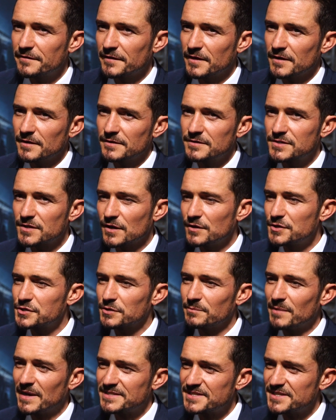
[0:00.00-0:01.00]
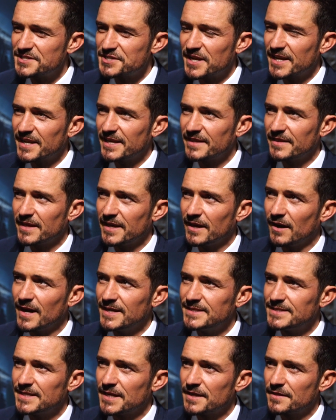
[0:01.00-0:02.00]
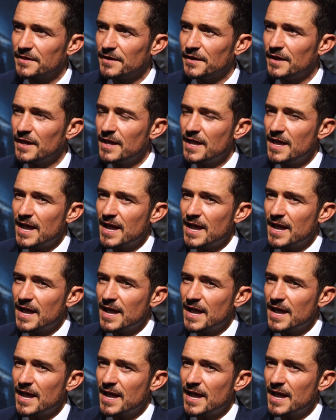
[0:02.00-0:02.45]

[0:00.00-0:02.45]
for the social messaging and the idea that